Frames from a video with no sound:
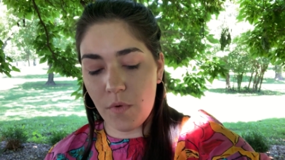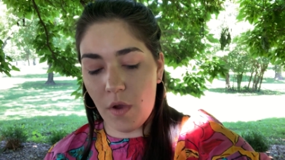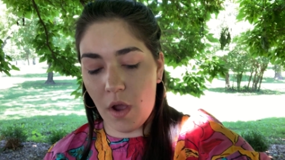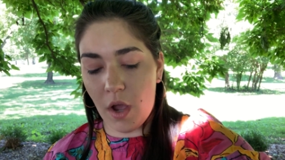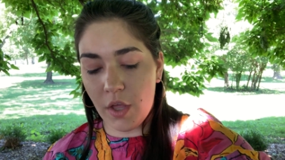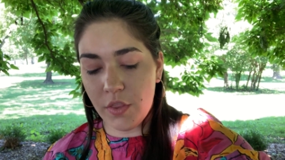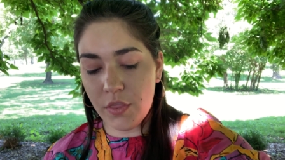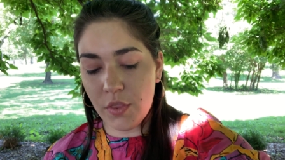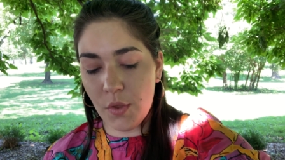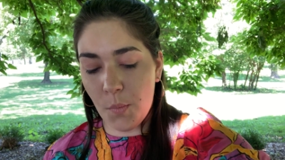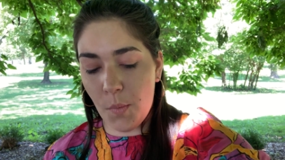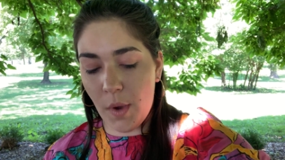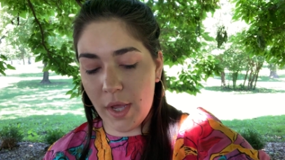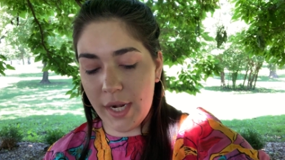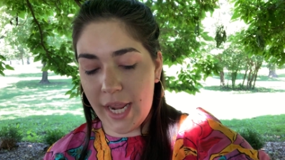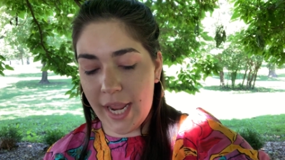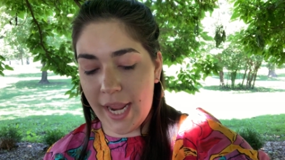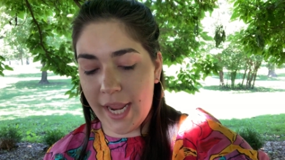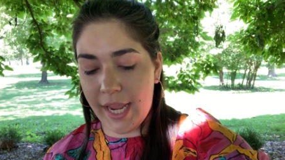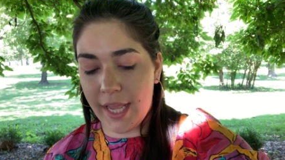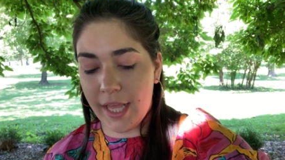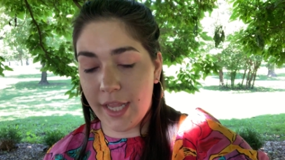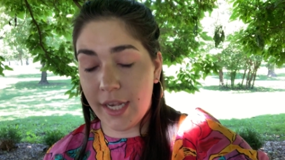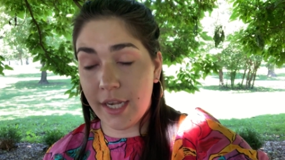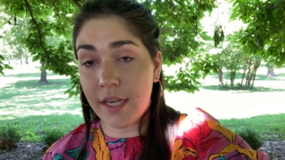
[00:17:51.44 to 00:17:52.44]
on the one
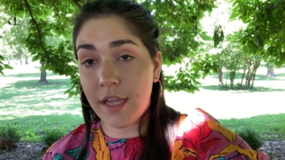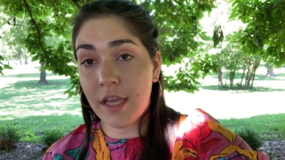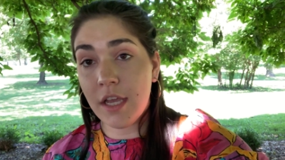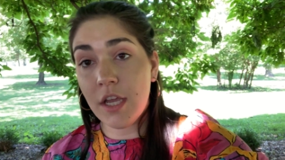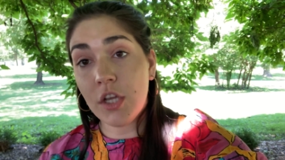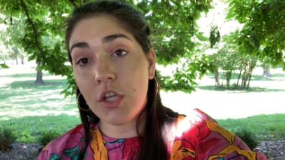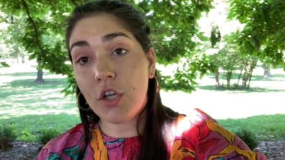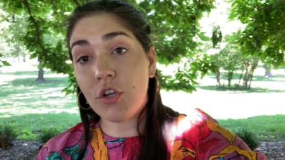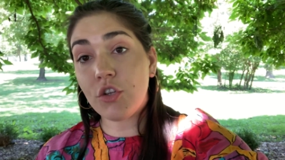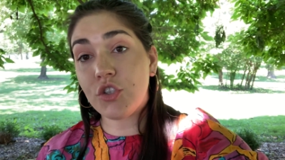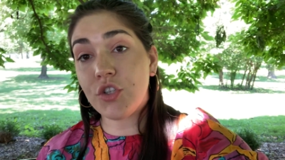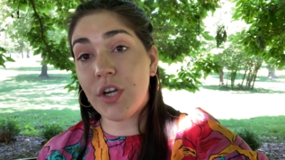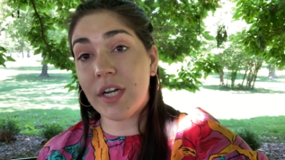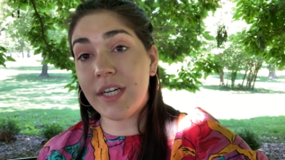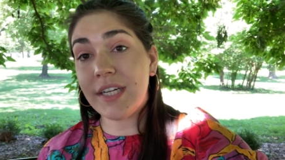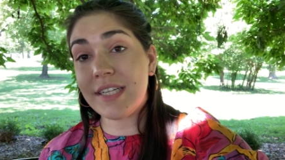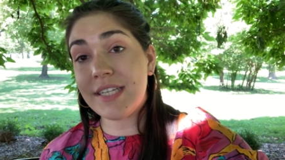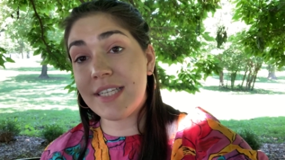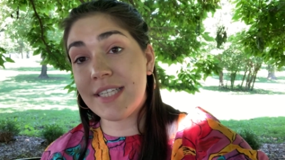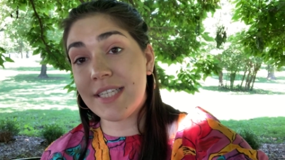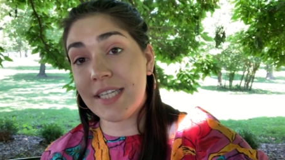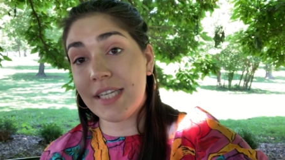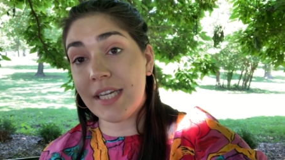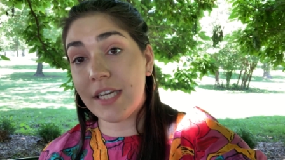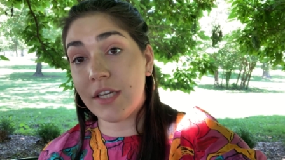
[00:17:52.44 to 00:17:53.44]
hand, you're trying to
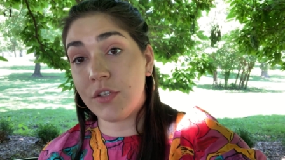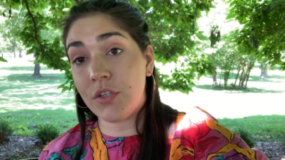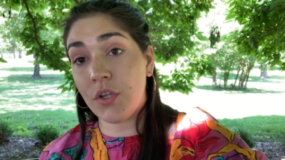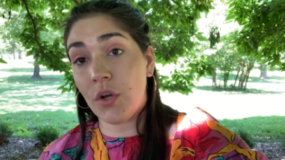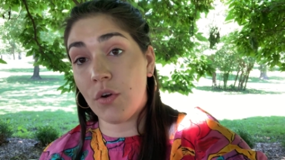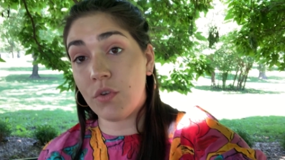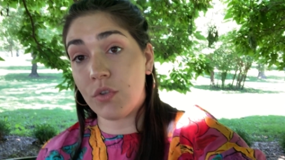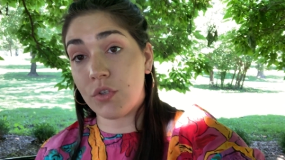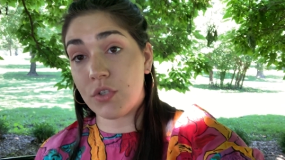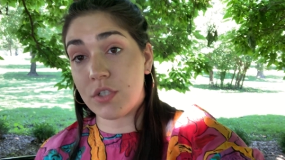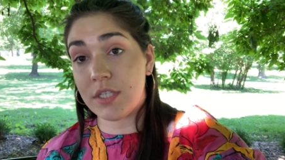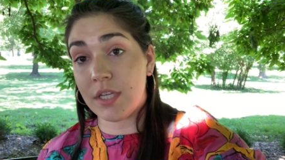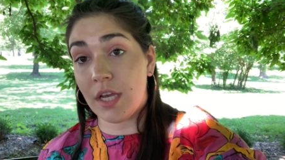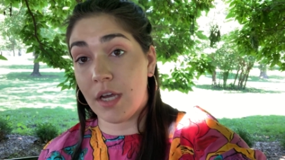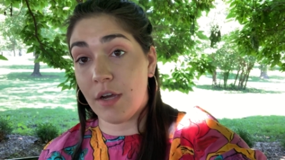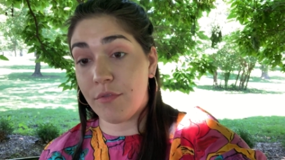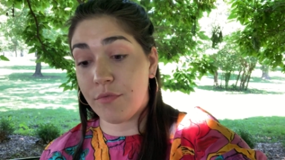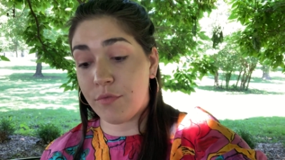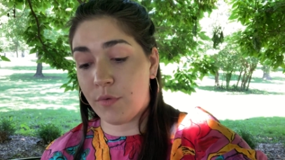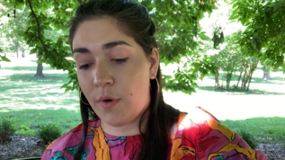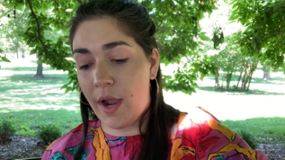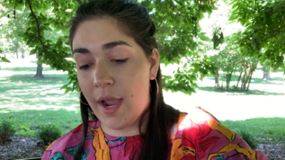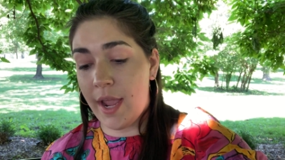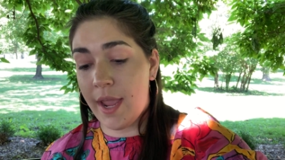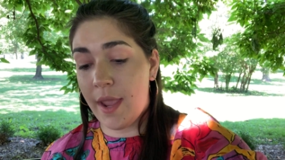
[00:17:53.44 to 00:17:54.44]
see and know
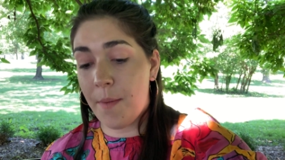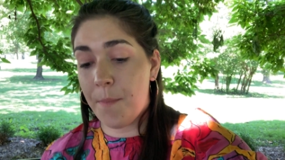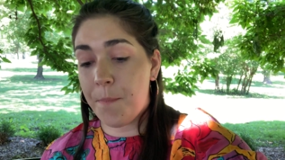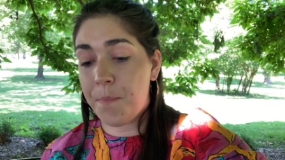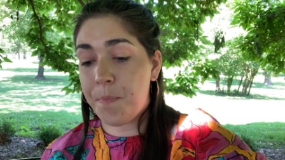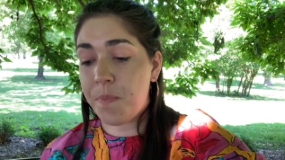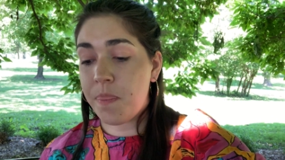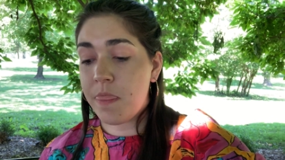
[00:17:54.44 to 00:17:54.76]
yourself, right?